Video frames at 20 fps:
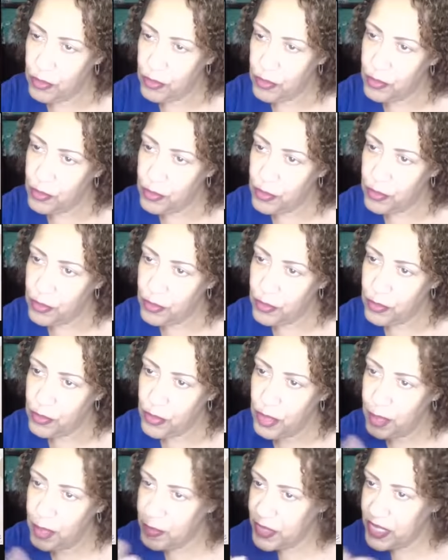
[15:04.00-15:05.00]

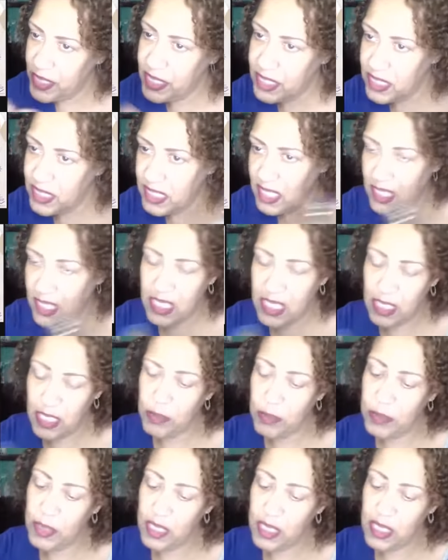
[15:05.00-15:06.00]
this system
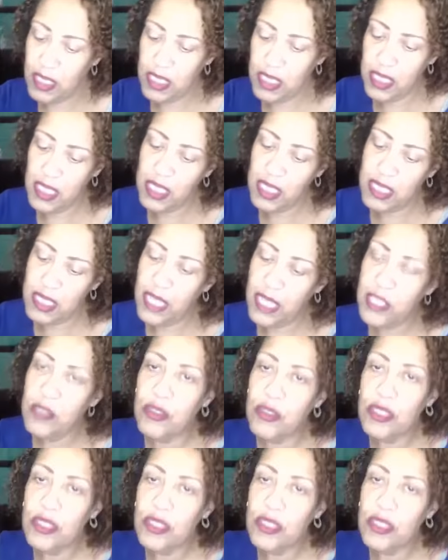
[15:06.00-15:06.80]
is I use the